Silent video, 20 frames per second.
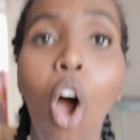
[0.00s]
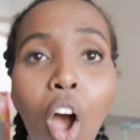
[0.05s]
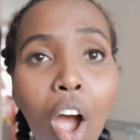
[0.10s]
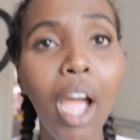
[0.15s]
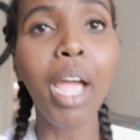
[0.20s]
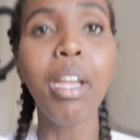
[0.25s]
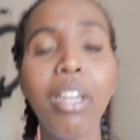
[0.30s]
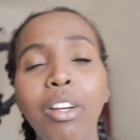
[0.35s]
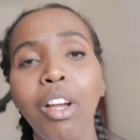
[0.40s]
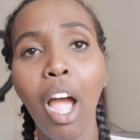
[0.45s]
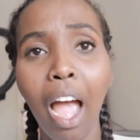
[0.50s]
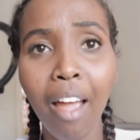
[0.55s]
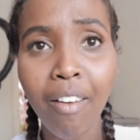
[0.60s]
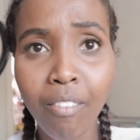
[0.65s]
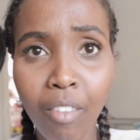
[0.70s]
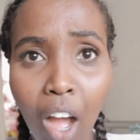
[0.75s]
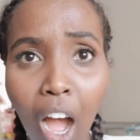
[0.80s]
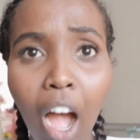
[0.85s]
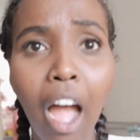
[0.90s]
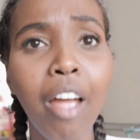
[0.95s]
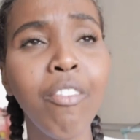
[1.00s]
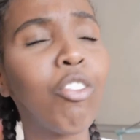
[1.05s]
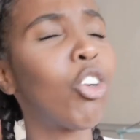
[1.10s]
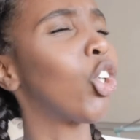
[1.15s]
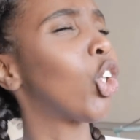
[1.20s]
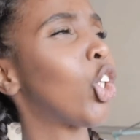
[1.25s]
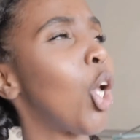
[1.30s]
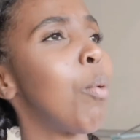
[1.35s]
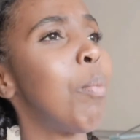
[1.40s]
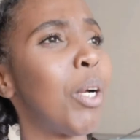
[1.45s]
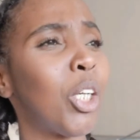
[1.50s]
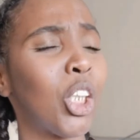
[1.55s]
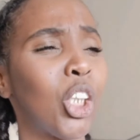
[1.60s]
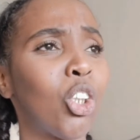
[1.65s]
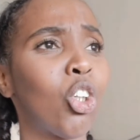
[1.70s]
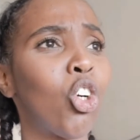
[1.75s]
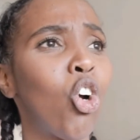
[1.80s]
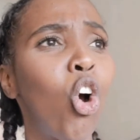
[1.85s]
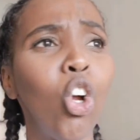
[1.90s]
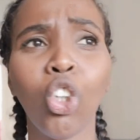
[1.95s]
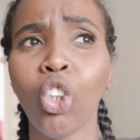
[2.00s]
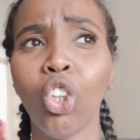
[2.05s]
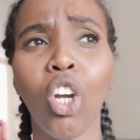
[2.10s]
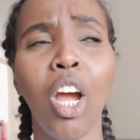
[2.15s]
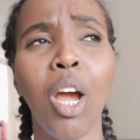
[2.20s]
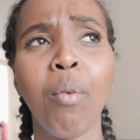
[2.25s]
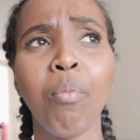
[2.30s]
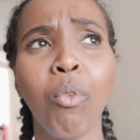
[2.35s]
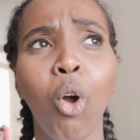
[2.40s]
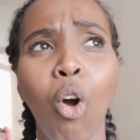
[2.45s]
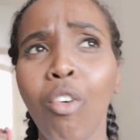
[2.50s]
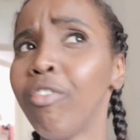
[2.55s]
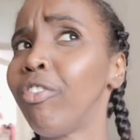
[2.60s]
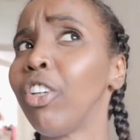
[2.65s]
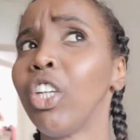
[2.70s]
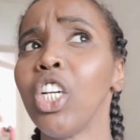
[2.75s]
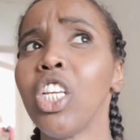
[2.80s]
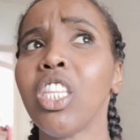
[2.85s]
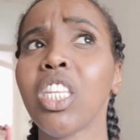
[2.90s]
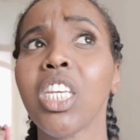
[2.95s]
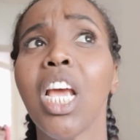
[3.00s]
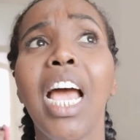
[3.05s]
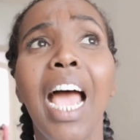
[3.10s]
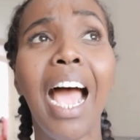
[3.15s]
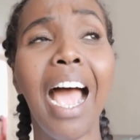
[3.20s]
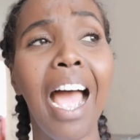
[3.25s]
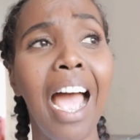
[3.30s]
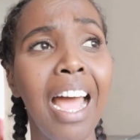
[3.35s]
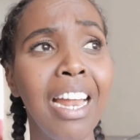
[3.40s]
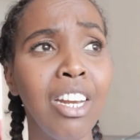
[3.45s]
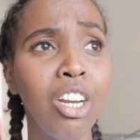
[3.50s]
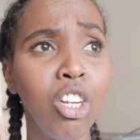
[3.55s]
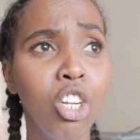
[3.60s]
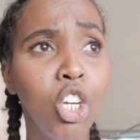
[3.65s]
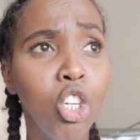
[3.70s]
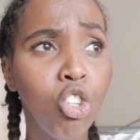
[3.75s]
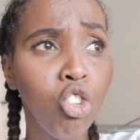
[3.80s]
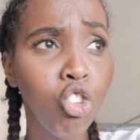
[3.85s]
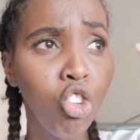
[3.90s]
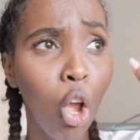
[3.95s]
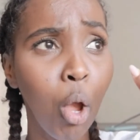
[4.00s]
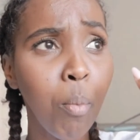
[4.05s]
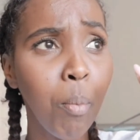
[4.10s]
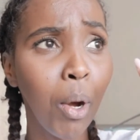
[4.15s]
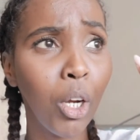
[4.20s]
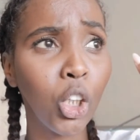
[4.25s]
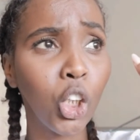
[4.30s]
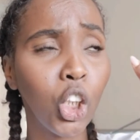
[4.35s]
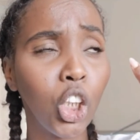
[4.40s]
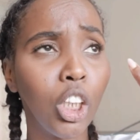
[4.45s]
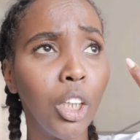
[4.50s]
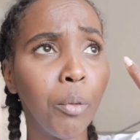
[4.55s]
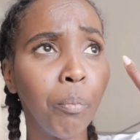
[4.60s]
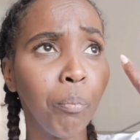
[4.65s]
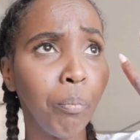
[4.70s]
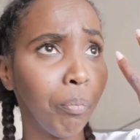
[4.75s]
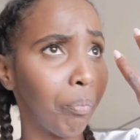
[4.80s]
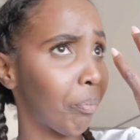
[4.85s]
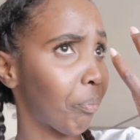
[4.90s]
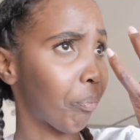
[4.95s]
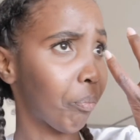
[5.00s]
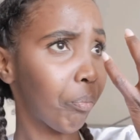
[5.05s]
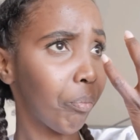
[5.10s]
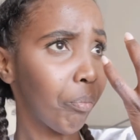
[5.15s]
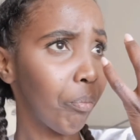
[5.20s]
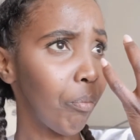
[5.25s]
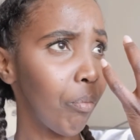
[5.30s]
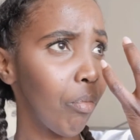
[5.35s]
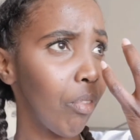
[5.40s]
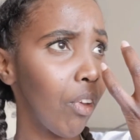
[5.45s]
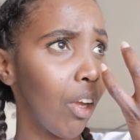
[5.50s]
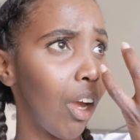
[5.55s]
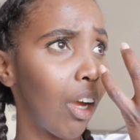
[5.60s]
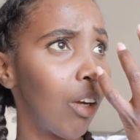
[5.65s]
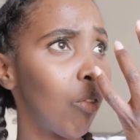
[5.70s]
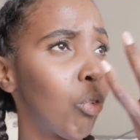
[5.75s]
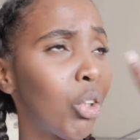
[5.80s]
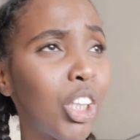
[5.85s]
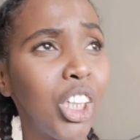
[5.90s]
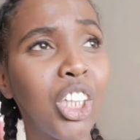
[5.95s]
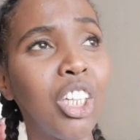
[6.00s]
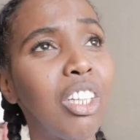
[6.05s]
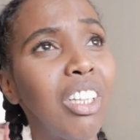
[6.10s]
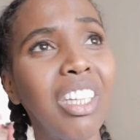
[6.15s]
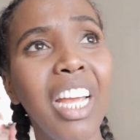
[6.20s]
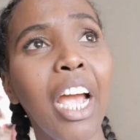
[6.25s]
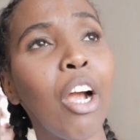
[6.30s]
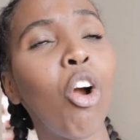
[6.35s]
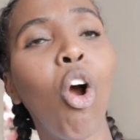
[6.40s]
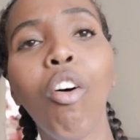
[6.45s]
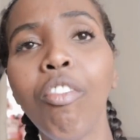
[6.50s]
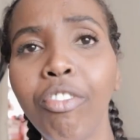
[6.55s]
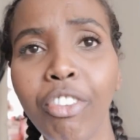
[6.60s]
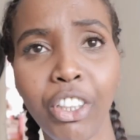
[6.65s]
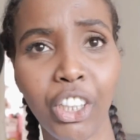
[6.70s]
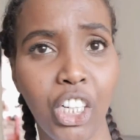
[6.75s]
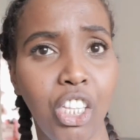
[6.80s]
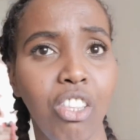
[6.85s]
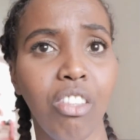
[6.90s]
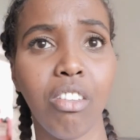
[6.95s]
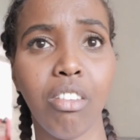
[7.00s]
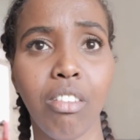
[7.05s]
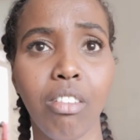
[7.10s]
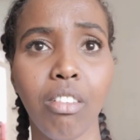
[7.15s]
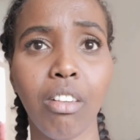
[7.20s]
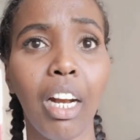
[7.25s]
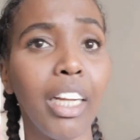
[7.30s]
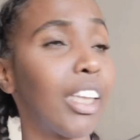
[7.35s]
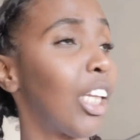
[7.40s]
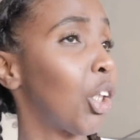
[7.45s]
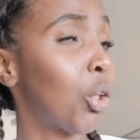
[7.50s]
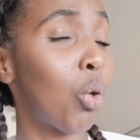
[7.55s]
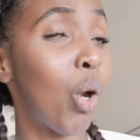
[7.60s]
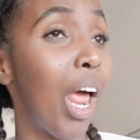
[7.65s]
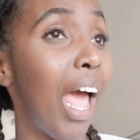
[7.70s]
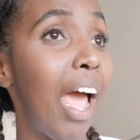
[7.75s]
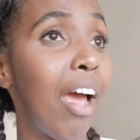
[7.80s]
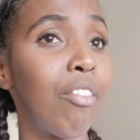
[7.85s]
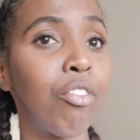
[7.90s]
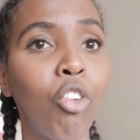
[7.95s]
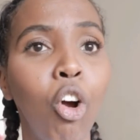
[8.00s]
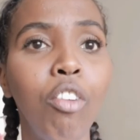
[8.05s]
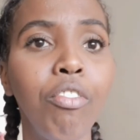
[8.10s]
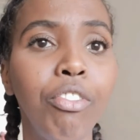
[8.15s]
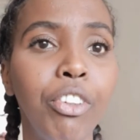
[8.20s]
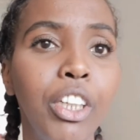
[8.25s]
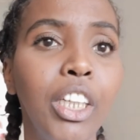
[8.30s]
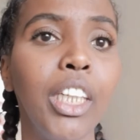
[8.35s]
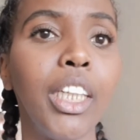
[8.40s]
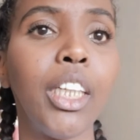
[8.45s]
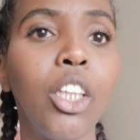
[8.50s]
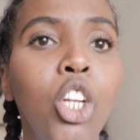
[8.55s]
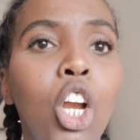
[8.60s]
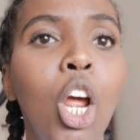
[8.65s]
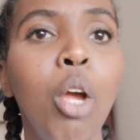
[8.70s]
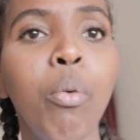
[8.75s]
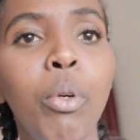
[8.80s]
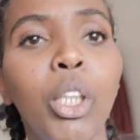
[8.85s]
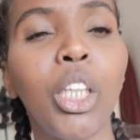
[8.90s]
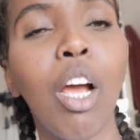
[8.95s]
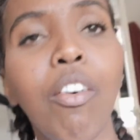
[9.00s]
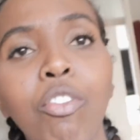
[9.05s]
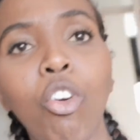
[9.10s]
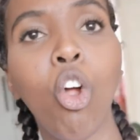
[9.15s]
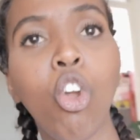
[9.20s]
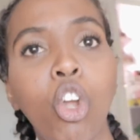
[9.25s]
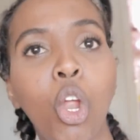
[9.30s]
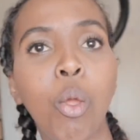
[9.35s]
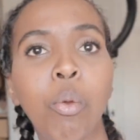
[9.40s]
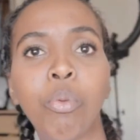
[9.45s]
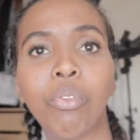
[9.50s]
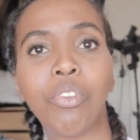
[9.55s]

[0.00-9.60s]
I've got so much confidence and so much, well, this, yeah, confidence. Like, that's all I have, confidence, you know, because I've got no